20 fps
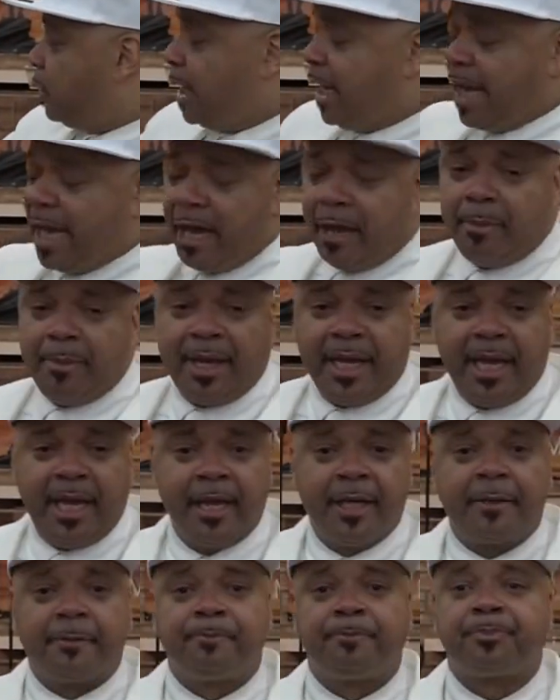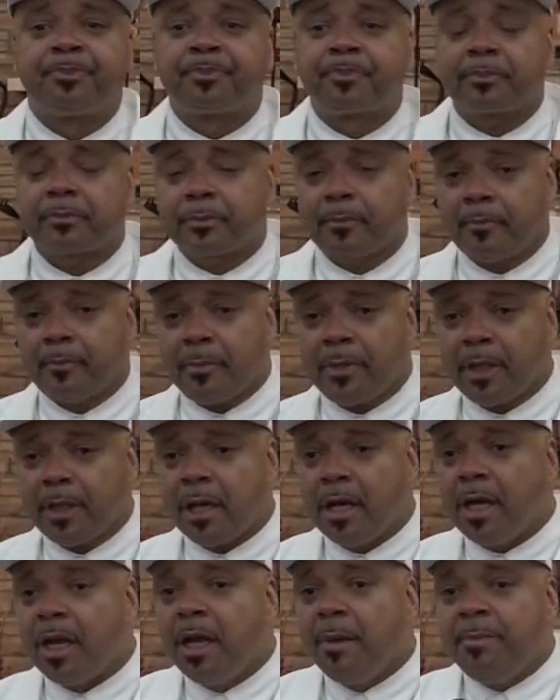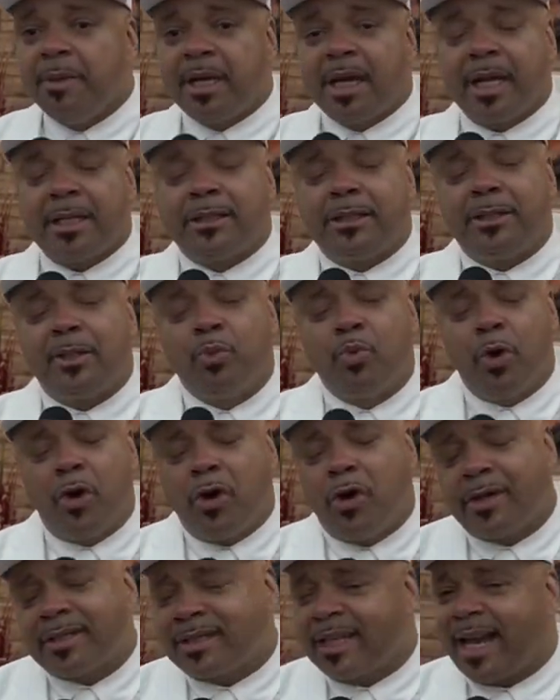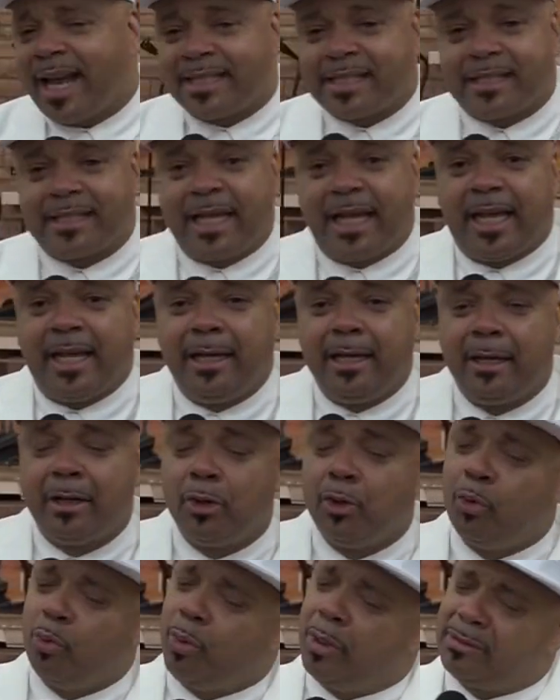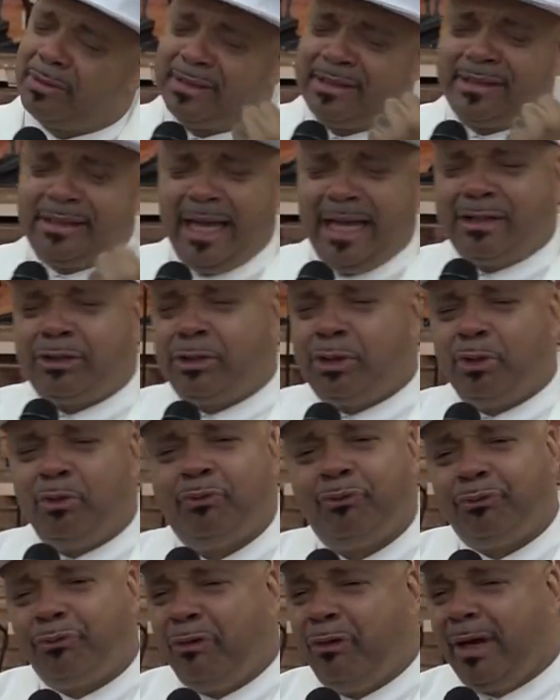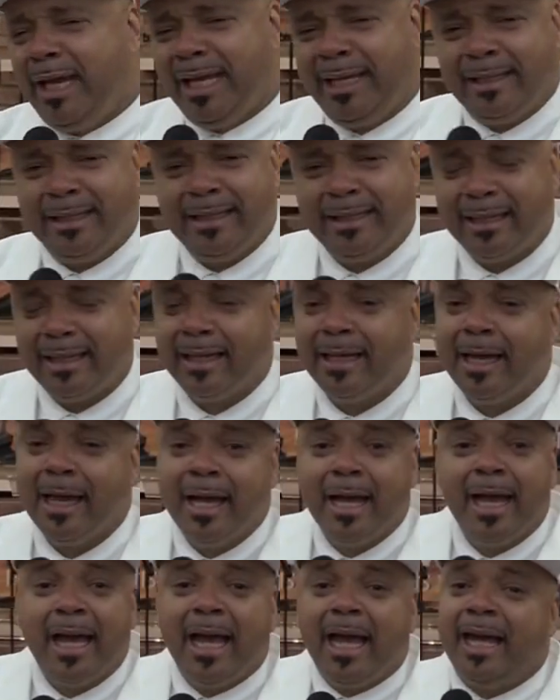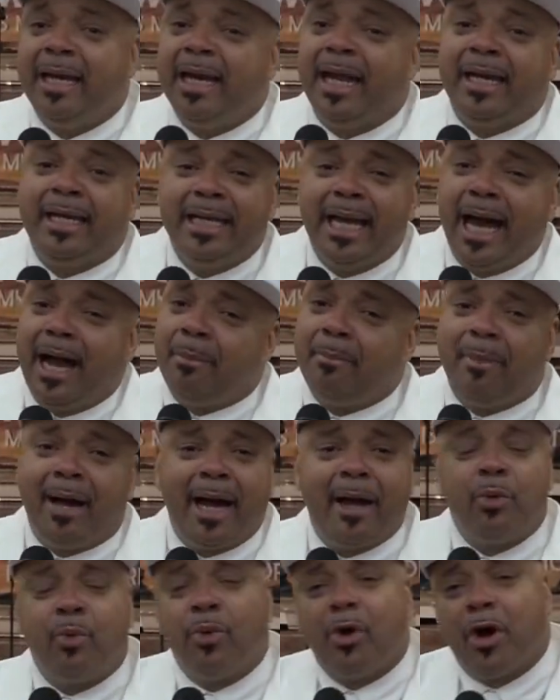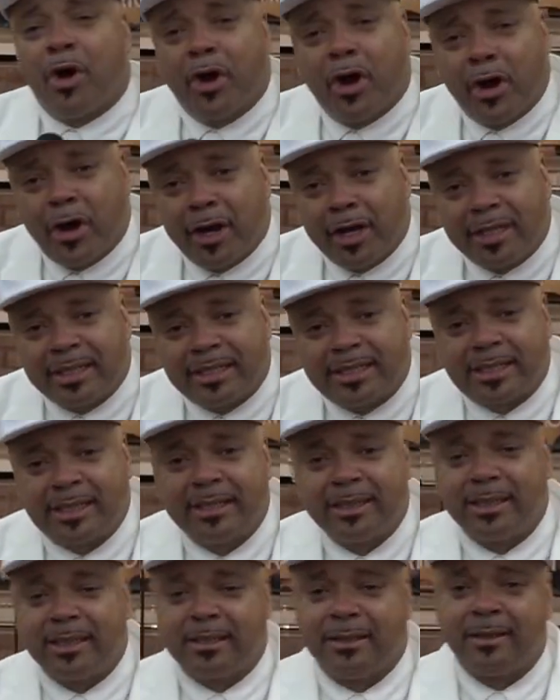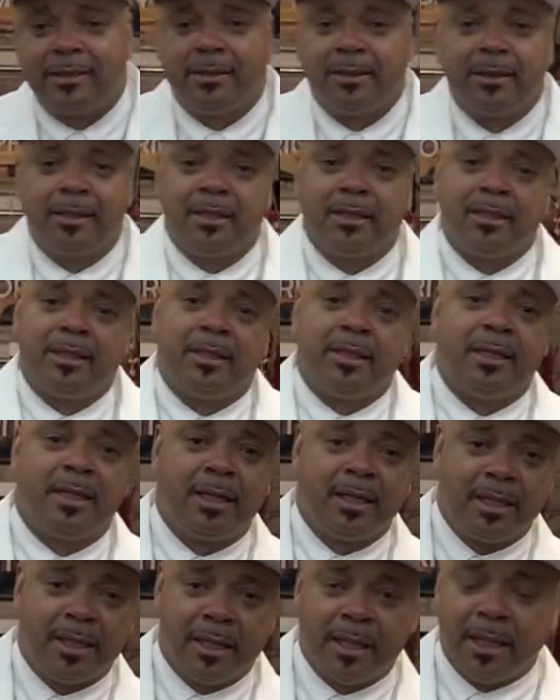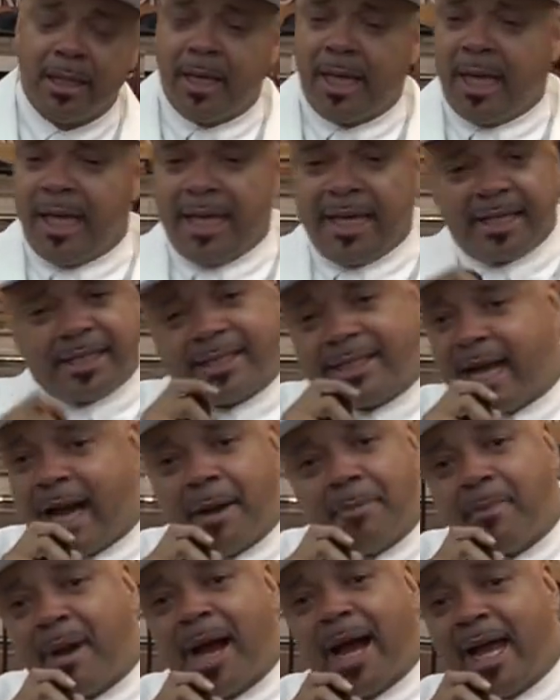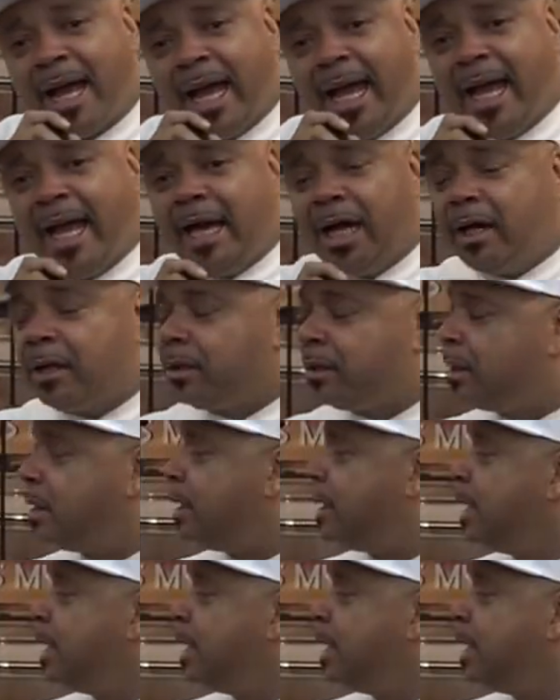to hear me. Because the words that I say will set you. And they're not my words. It is not my help.